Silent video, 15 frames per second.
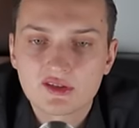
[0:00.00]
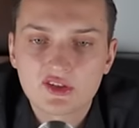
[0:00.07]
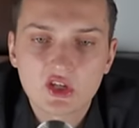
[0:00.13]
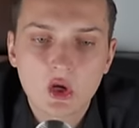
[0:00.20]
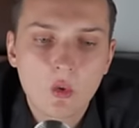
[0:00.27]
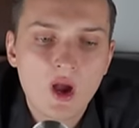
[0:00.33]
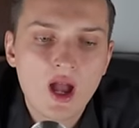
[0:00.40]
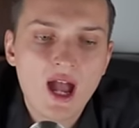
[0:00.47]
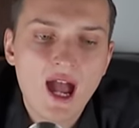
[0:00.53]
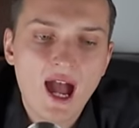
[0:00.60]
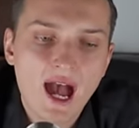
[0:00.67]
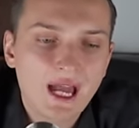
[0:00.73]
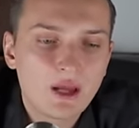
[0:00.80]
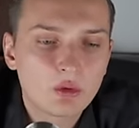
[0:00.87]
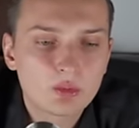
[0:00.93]
So
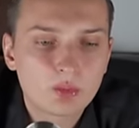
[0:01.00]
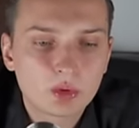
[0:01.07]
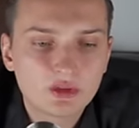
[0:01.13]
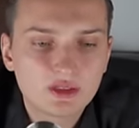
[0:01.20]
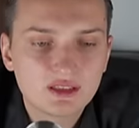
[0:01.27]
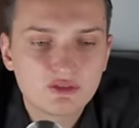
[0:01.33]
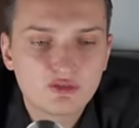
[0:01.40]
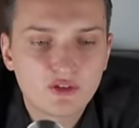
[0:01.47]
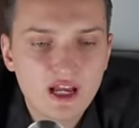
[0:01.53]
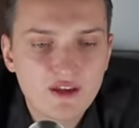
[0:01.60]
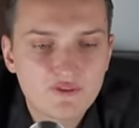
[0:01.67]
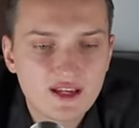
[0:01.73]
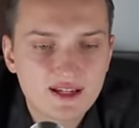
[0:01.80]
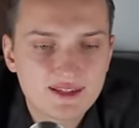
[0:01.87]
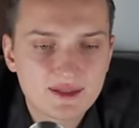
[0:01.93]
I would put it at
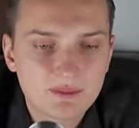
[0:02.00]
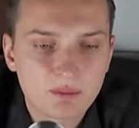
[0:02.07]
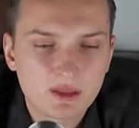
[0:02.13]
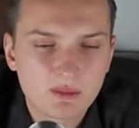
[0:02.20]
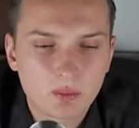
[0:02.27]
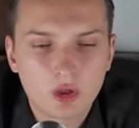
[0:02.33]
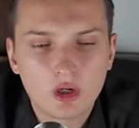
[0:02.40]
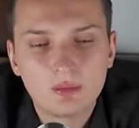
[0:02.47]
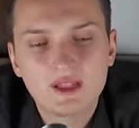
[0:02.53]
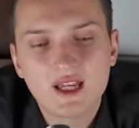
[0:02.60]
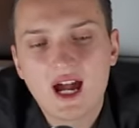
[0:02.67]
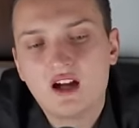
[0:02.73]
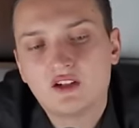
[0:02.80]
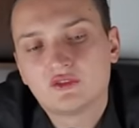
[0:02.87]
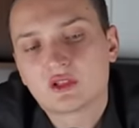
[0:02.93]
5x, but probably
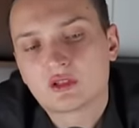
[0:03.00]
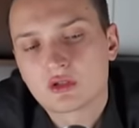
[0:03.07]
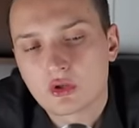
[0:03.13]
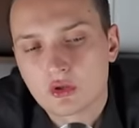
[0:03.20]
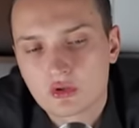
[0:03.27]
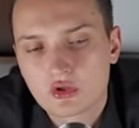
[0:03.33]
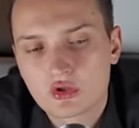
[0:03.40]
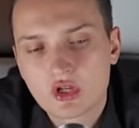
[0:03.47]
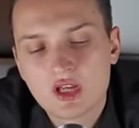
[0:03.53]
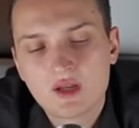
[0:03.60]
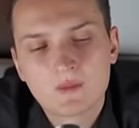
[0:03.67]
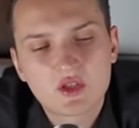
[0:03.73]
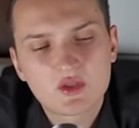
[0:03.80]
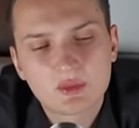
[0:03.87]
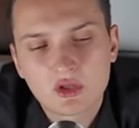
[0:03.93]
after Doge,
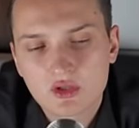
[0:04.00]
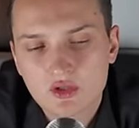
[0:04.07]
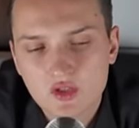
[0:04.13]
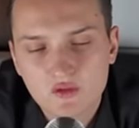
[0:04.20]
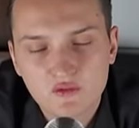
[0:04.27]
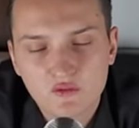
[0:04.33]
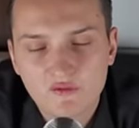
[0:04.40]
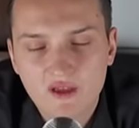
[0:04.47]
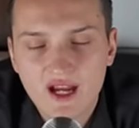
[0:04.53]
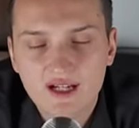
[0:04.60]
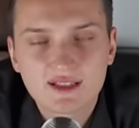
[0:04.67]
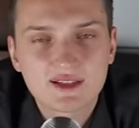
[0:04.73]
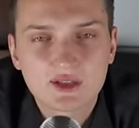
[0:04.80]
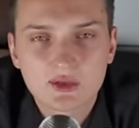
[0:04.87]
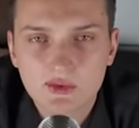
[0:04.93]
just because of the fact
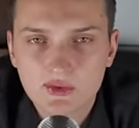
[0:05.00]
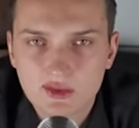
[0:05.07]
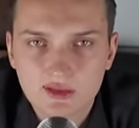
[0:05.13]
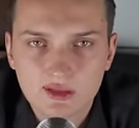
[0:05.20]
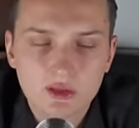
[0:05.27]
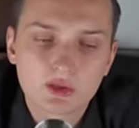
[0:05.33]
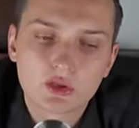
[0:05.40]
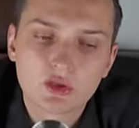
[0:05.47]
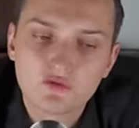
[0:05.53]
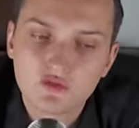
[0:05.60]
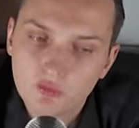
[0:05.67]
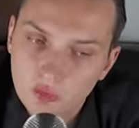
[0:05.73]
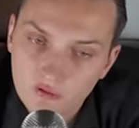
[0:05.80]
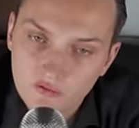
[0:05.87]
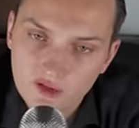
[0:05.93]
it's also the token of the
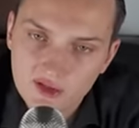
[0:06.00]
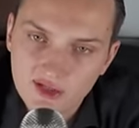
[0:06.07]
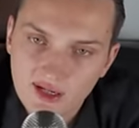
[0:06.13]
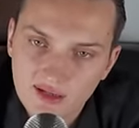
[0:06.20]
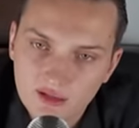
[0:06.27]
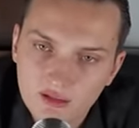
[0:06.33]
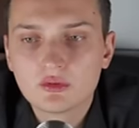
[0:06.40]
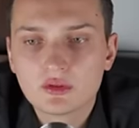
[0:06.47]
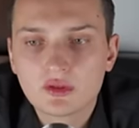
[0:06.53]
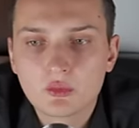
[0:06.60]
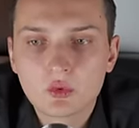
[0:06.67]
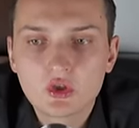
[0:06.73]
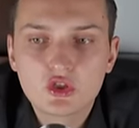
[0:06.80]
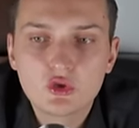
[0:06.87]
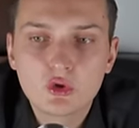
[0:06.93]
previous cycle.
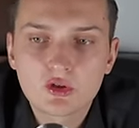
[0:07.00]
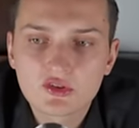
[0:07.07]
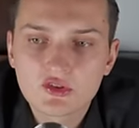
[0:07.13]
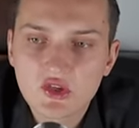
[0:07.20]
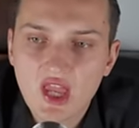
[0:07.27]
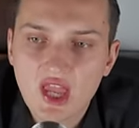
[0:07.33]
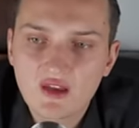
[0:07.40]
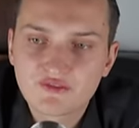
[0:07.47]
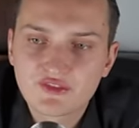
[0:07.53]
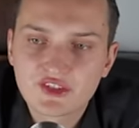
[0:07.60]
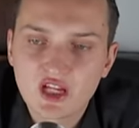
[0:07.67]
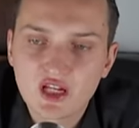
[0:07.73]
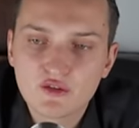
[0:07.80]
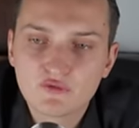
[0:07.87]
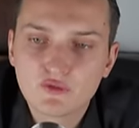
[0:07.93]
We do also have
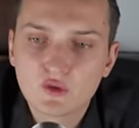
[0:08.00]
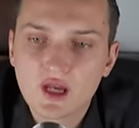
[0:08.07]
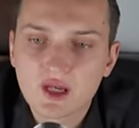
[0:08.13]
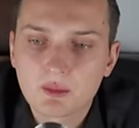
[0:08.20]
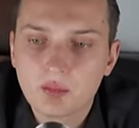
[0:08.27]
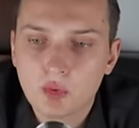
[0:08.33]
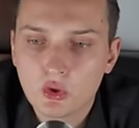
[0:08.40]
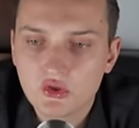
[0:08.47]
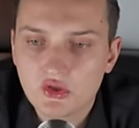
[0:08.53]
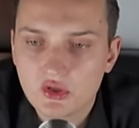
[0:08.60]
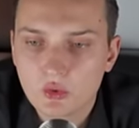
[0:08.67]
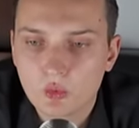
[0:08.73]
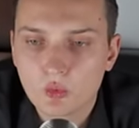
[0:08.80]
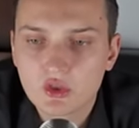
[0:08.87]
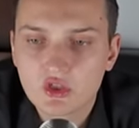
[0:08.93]
something like Boden,
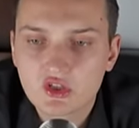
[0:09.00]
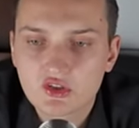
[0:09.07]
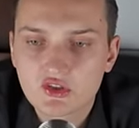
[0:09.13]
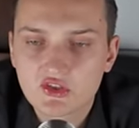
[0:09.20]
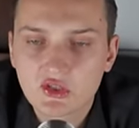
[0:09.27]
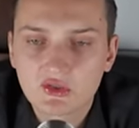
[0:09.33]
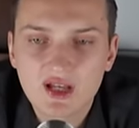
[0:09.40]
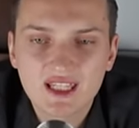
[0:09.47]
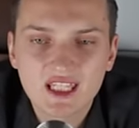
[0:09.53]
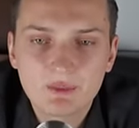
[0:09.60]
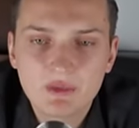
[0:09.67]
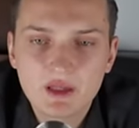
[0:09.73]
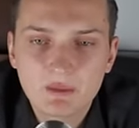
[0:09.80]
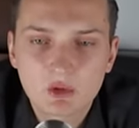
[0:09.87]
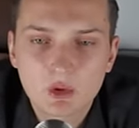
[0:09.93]
which is Solana
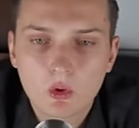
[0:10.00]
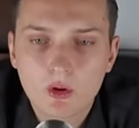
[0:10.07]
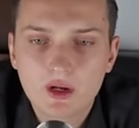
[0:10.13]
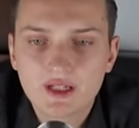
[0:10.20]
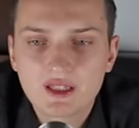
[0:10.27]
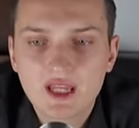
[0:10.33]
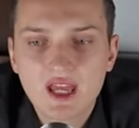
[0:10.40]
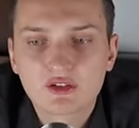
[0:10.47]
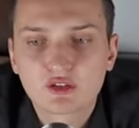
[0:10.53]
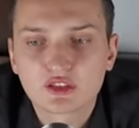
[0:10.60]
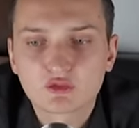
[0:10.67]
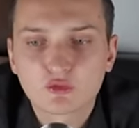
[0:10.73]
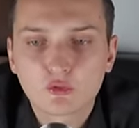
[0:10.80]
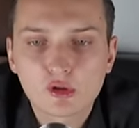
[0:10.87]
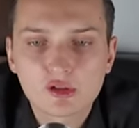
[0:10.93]
meme coin at
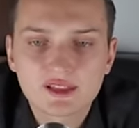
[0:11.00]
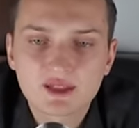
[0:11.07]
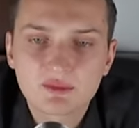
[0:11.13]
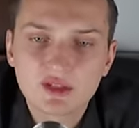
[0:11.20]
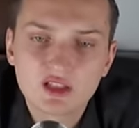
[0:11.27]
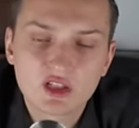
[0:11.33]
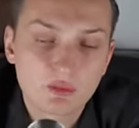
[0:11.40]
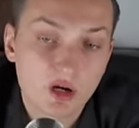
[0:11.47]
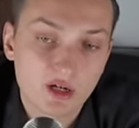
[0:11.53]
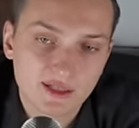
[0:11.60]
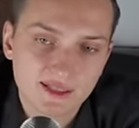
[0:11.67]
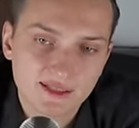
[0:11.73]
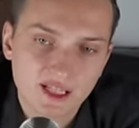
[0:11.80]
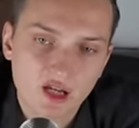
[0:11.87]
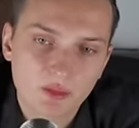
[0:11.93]
40 million
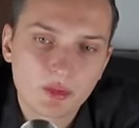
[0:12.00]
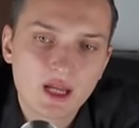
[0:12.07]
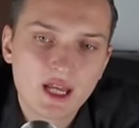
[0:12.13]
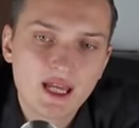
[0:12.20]
market cap.